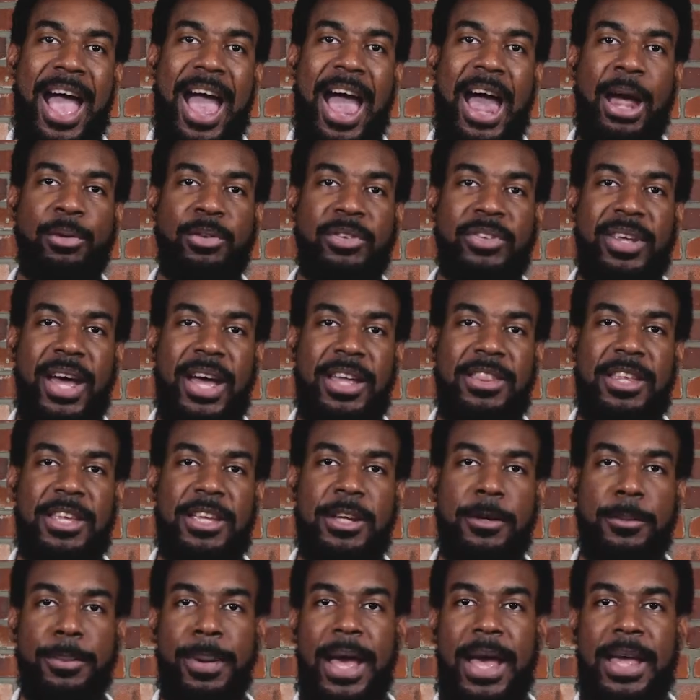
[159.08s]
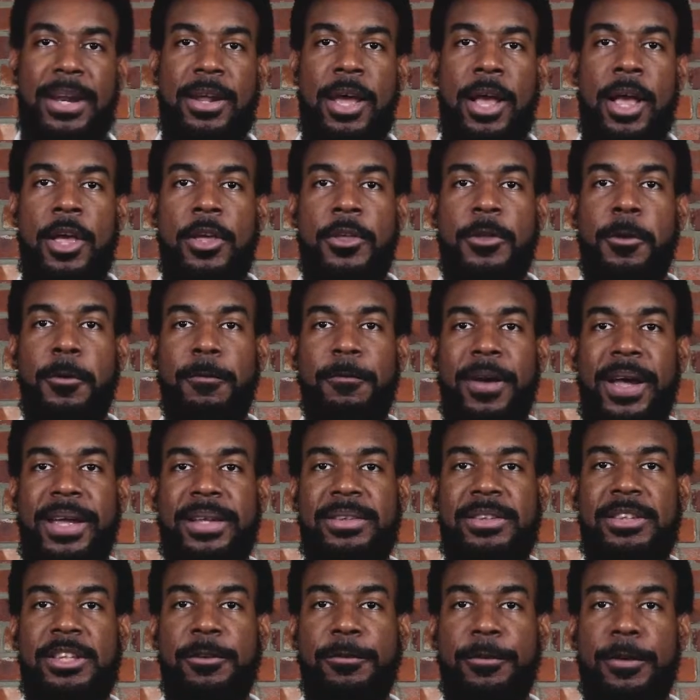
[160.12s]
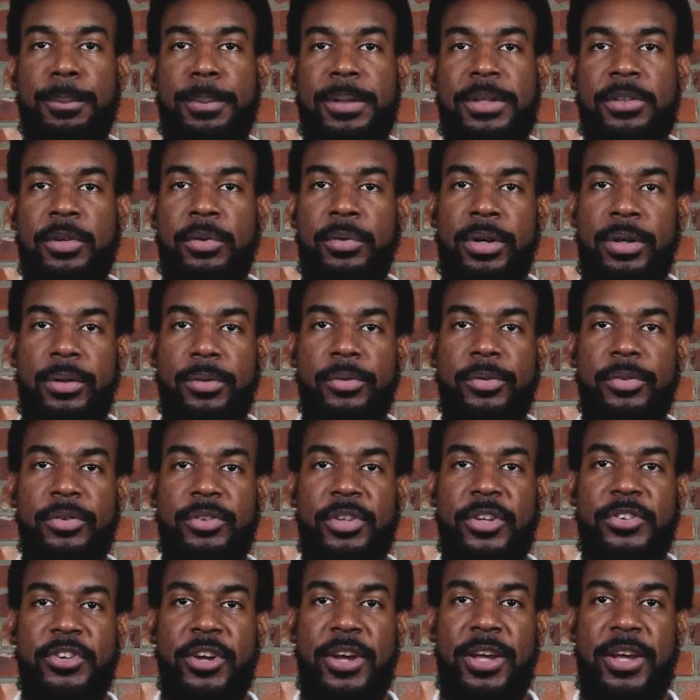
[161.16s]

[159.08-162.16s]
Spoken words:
Outside the ear pad, you'll find different materials such